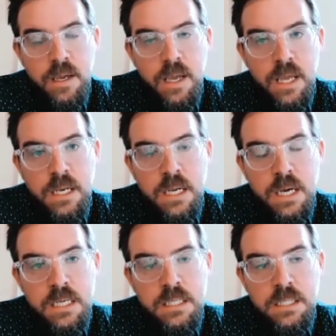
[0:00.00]
And
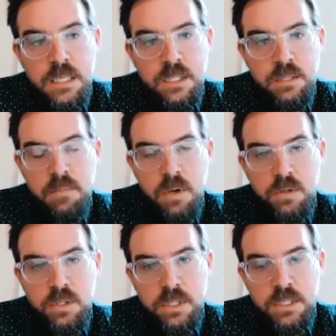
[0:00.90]
God says to
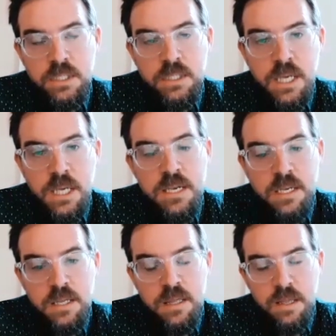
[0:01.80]
Moses to say
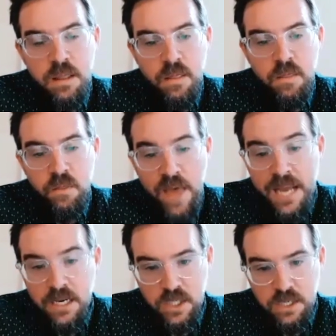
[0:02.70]
to
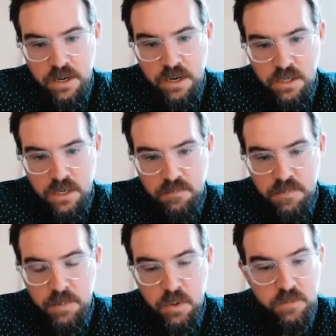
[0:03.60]
that generation,
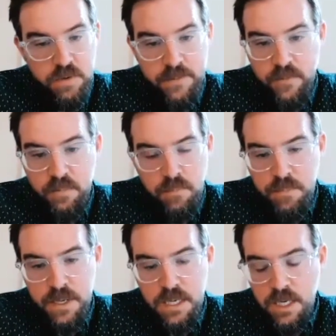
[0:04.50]
people who've never
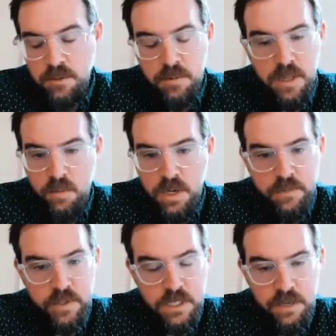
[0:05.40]
been to Egypt and they were
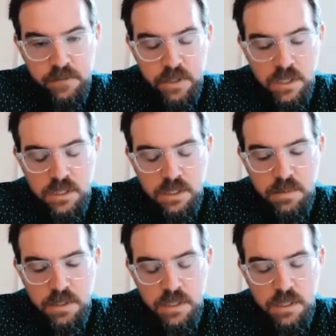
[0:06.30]
never slaves in Egypt,
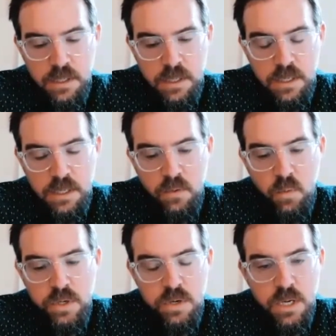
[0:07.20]

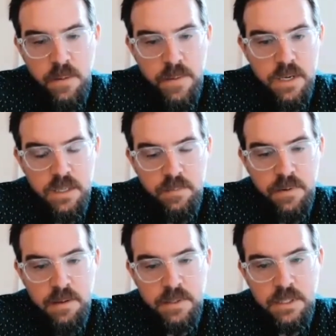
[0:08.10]
when you come into the
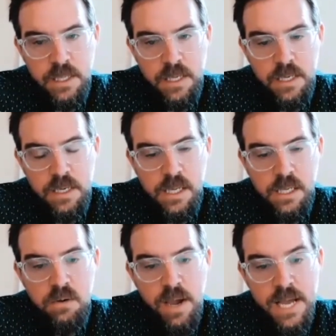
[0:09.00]
Promised Land and
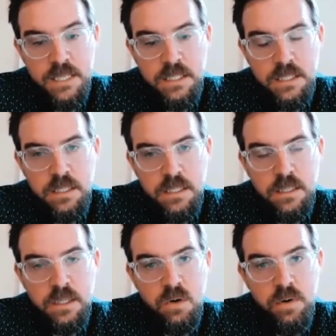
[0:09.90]
you ask
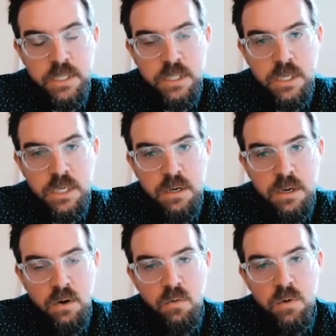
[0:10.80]
the question,
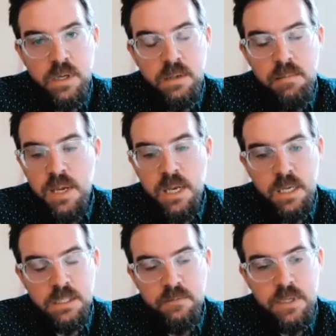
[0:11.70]
what are the
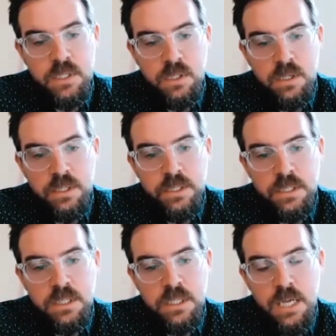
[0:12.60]
meanings of these laws and
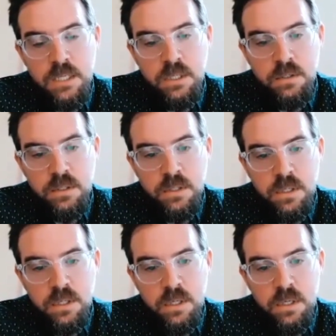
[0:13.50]
statutes?
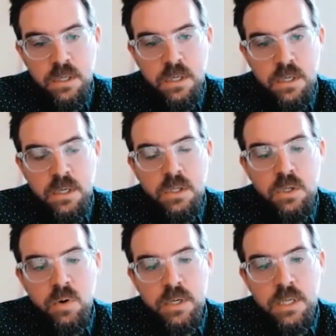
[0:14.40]

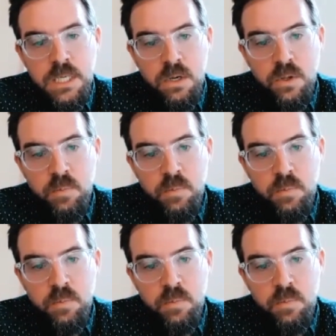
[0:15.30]
You are to tell the